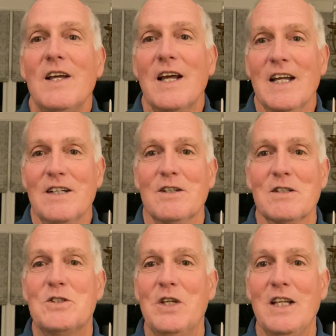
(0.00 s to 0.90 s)
and to
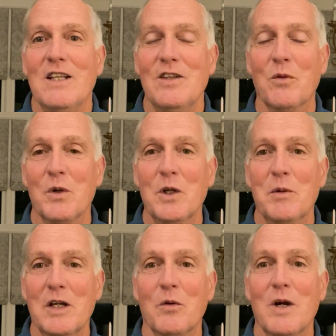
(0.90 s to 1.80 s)
seek the
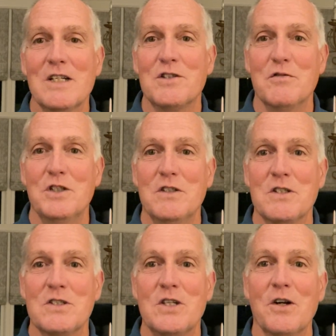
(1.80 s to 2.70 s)
renewing grace of
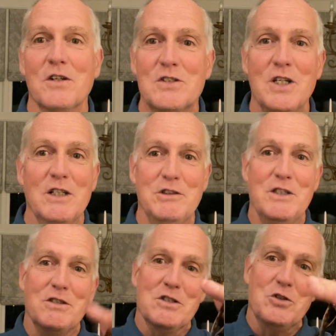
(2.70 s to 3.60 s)
Jesus there, to seek
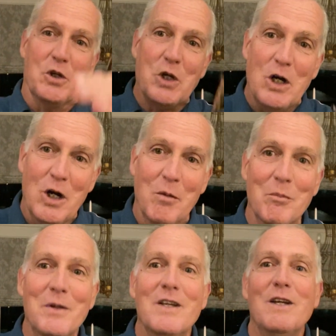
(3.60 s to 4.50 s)
Jesus to
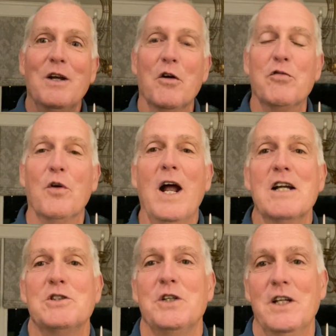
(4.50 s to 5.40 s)
come
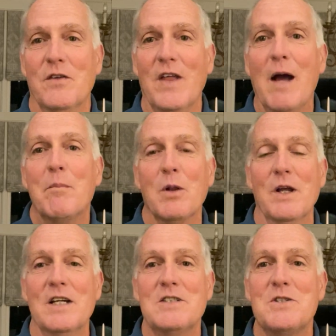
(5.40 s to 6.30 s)
afresh into that
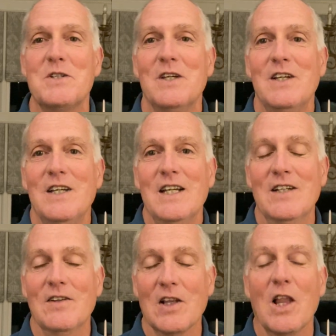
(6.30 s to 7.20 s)
place,
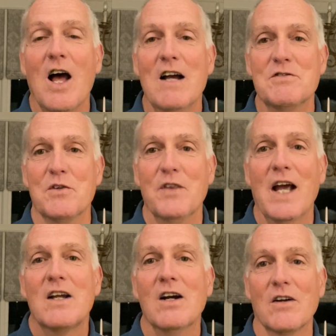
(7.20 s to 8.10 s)
into the lives of
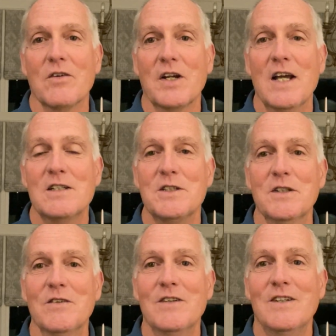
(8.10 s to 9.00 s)
that congregation.